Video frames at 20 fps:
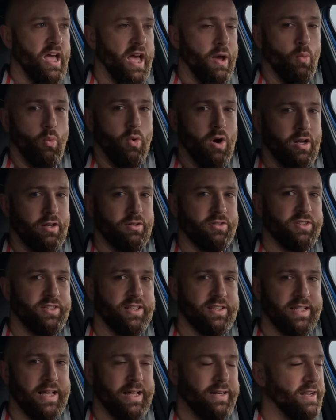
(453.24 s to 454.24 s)
whilst the
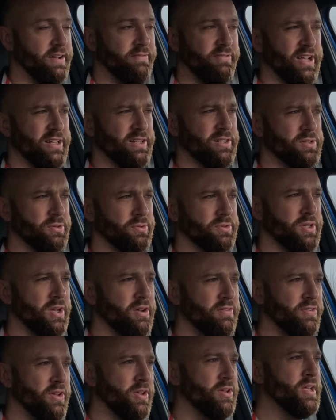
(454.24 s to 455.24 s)
sat-nav lady talks
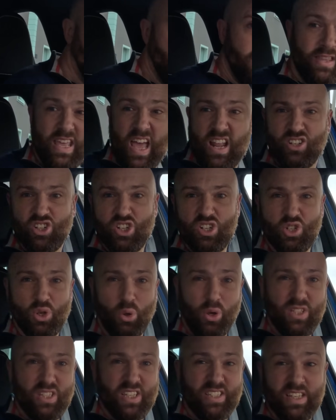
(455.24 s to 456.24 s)
over you. The engine
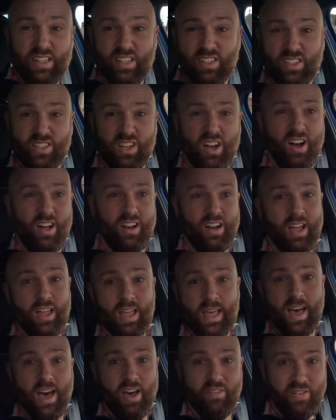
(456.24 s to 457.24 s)
choices in the Scala
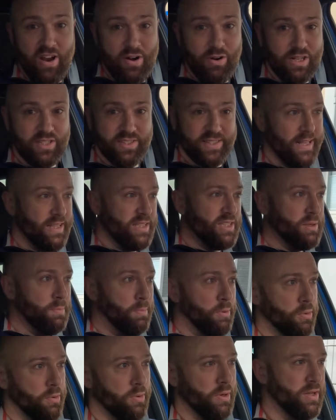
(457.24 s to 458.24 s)
are very
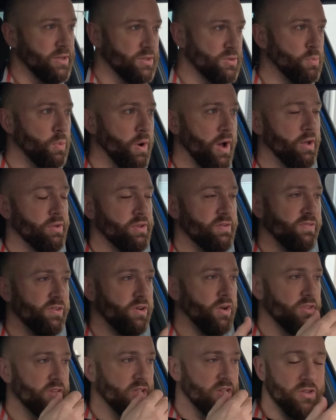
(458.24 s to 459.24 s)
sensible as well. You've
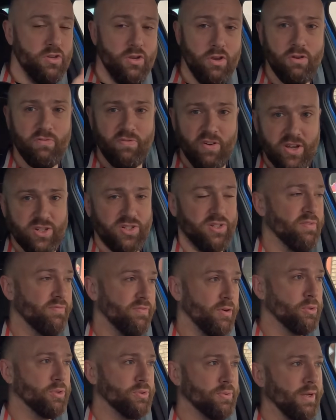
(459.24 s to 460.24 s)
got the new version of
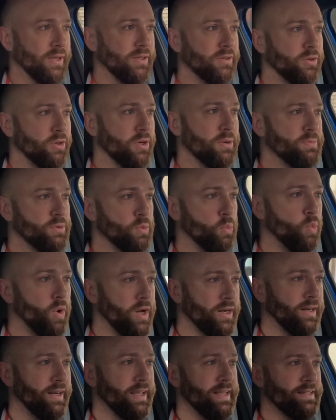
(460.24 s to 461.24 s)
Volkswagen Group's
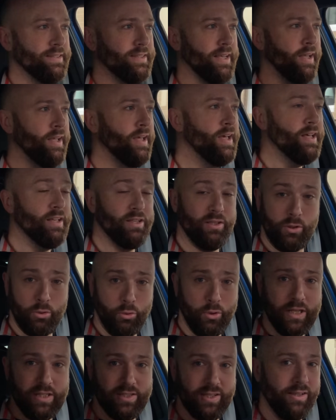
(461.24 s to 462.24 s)
1 litre
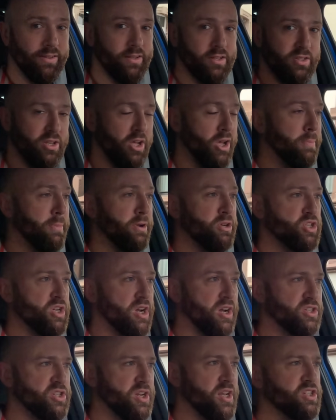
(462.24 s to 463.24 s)
3-cylinder
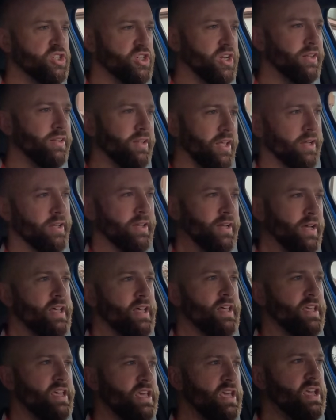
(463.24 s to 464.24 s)
turbocharged engine, the
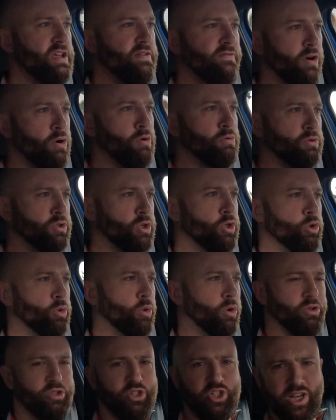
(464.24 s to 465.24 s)
Evo 2
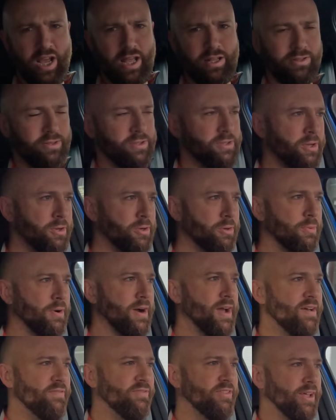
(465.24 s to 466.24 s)
or Gen 2,
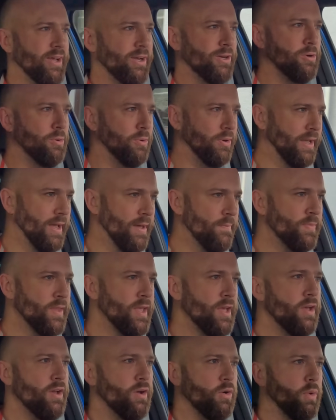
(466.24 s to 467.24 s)
whatever they're calling it,
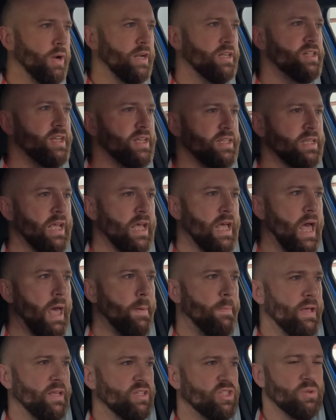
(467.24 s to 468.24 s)
which is a
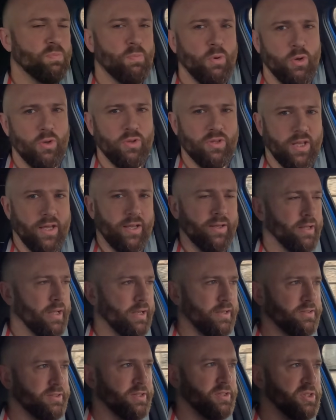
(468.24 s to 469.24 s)
bit smoother
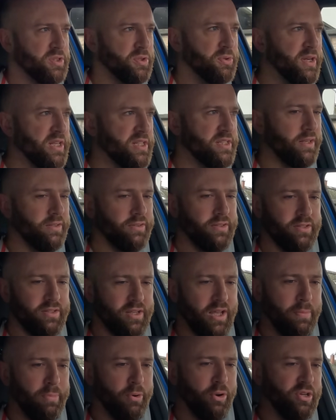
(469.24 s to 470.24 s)
because those 3-cylinder
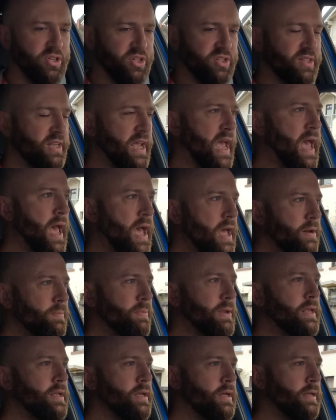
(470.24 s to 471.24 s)
turbo engines can
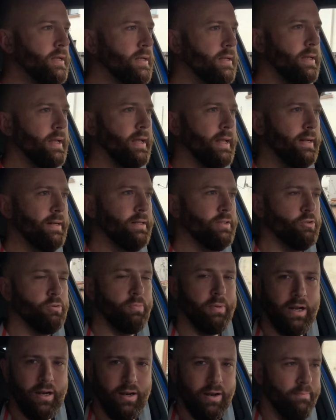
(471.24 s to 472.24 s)
be a little
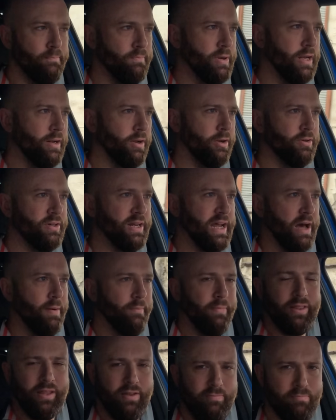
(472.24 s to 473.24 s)
bit lumpy low down,
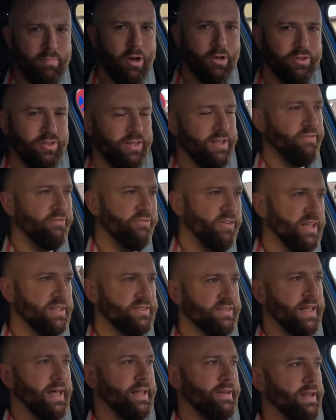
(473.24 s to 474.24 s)
but they've mostly
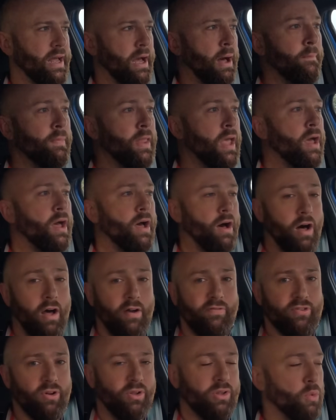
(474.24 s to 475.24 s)
fixed that now.
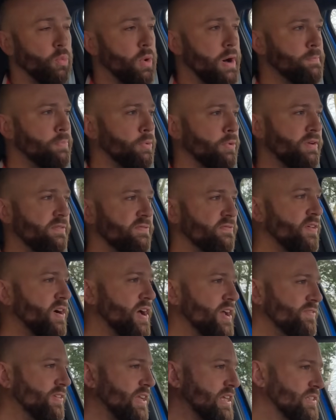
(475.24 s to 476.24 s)
I've got the
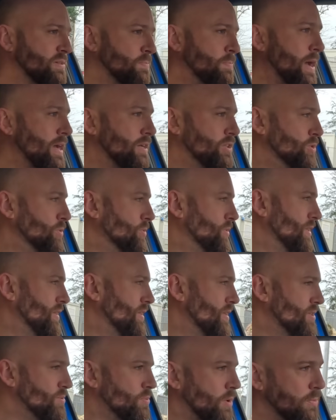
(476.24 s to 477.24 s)
1.5 litre petrol in
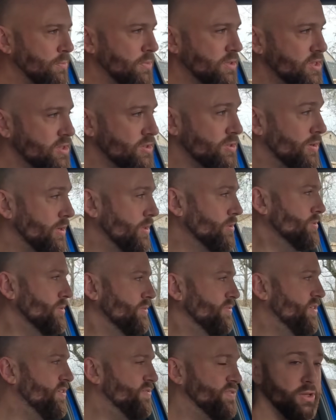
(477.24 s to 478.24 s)
this one, which has got
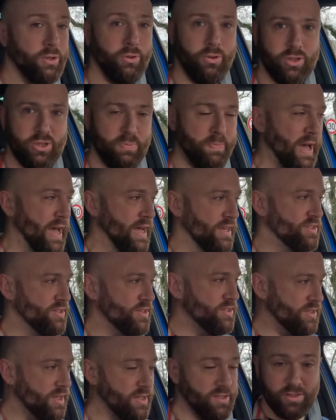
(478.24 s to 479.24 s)
150 horsepower, so
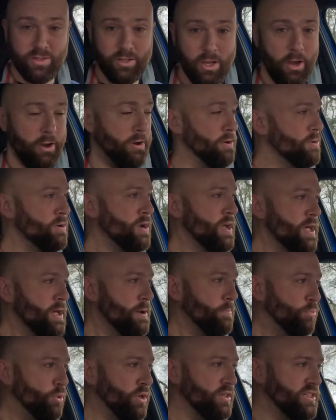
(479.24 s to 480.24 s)
it does go
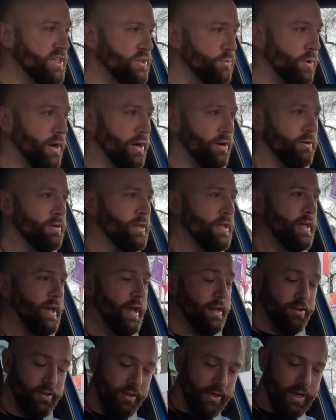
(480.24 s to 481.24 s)
pretty well,
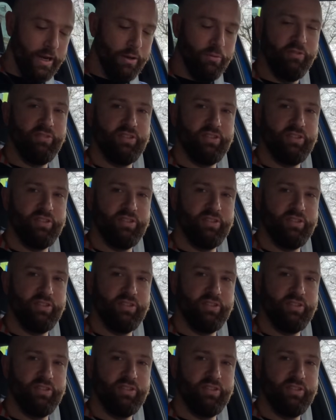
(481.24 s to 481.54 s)
and you can get it with a